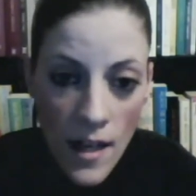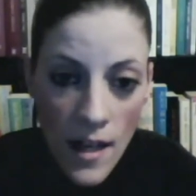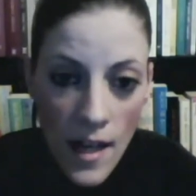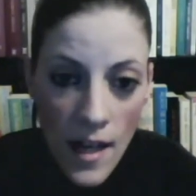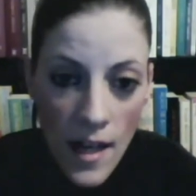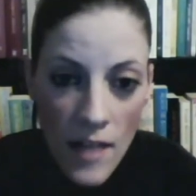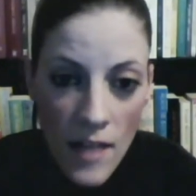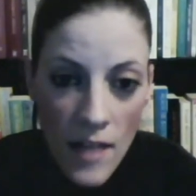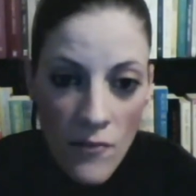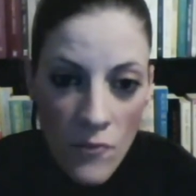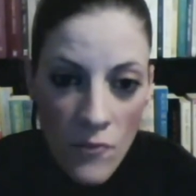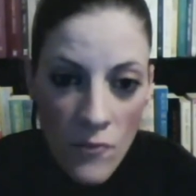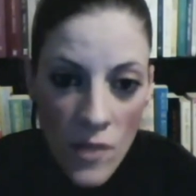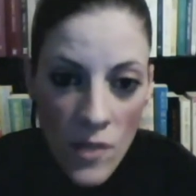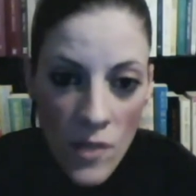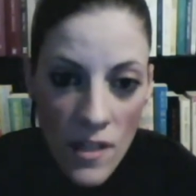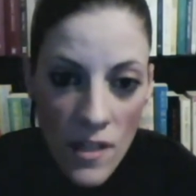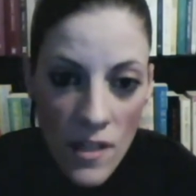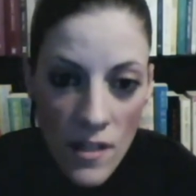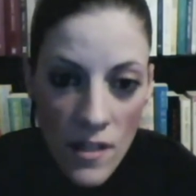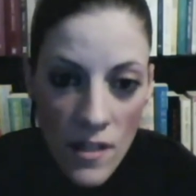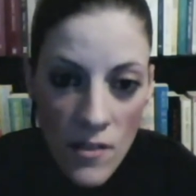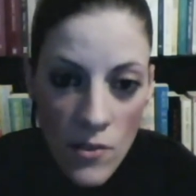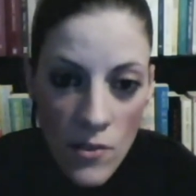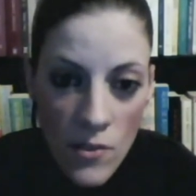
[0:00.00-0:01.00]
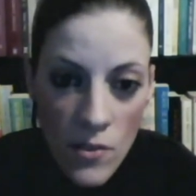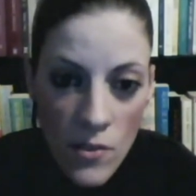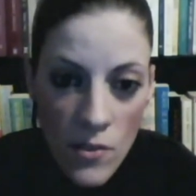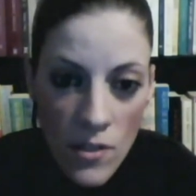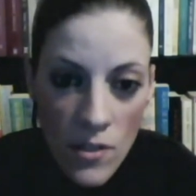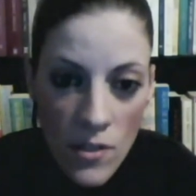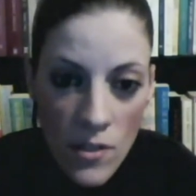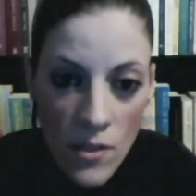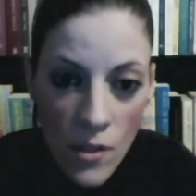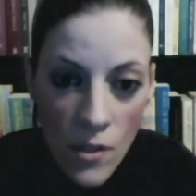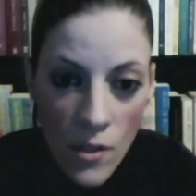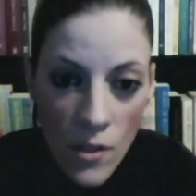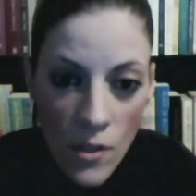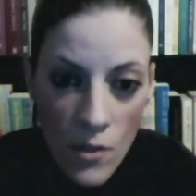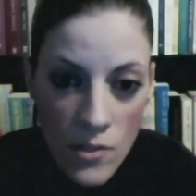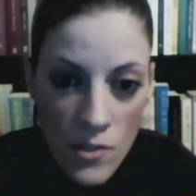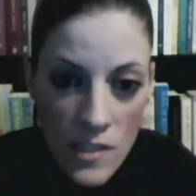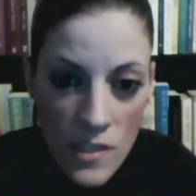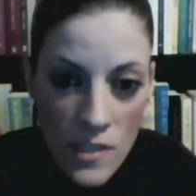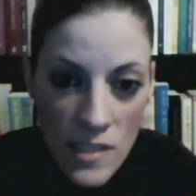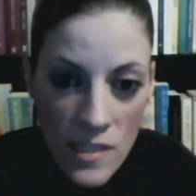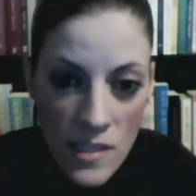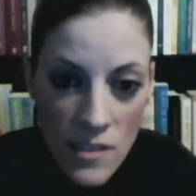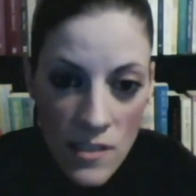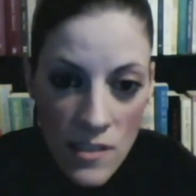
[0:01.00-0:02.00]
If you could close
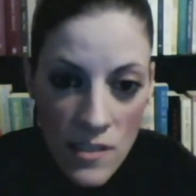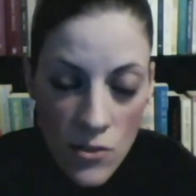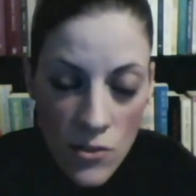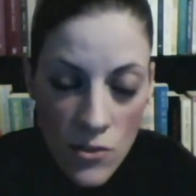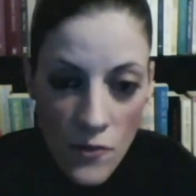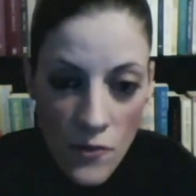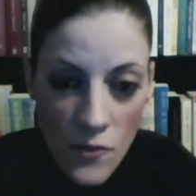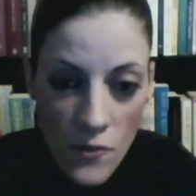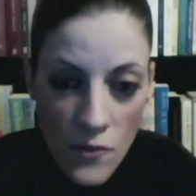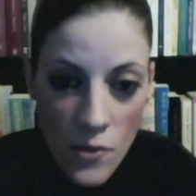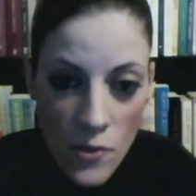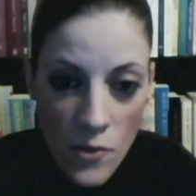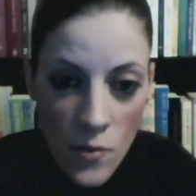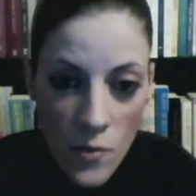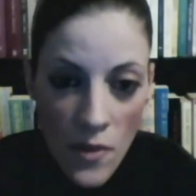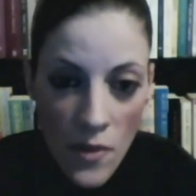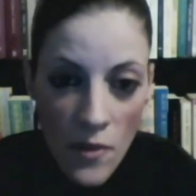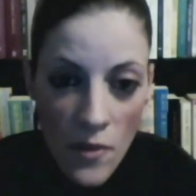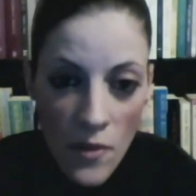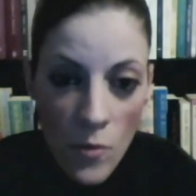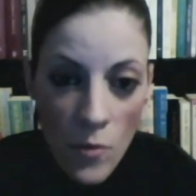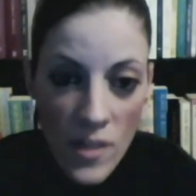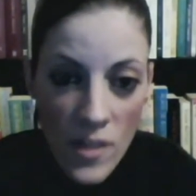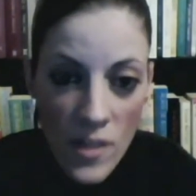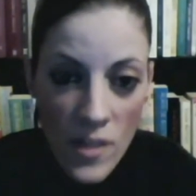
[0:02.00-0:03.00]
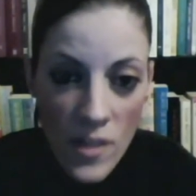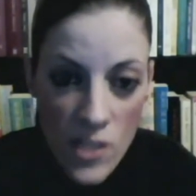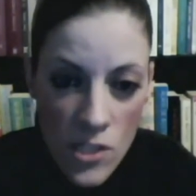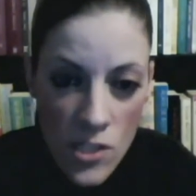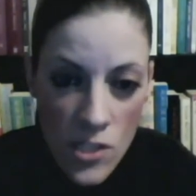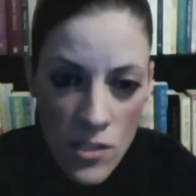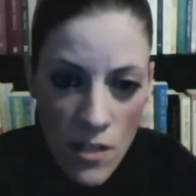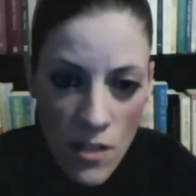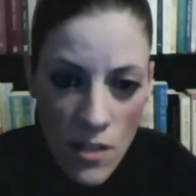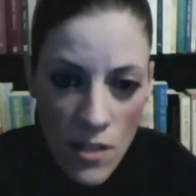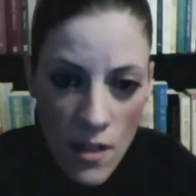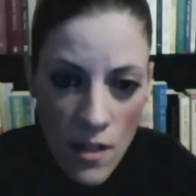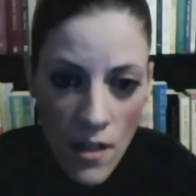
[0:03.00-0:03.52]
this interview with a wish